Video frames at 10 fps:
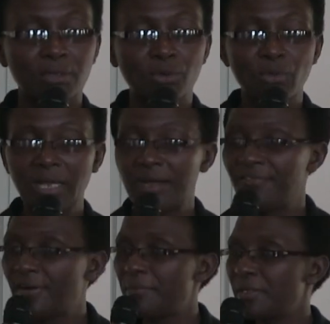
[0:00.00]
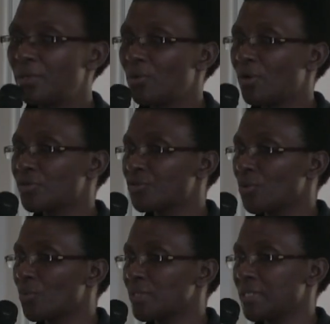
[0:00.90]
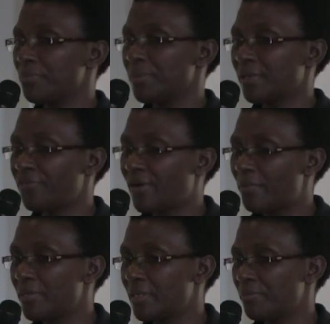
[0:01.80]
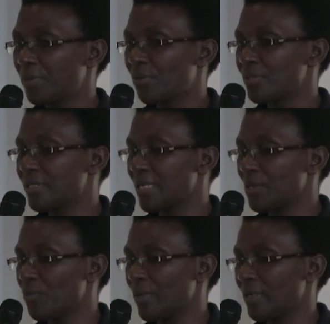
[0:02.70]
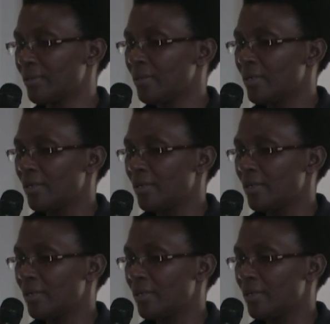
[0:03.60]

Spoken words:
The Quaker family also was a big family because they were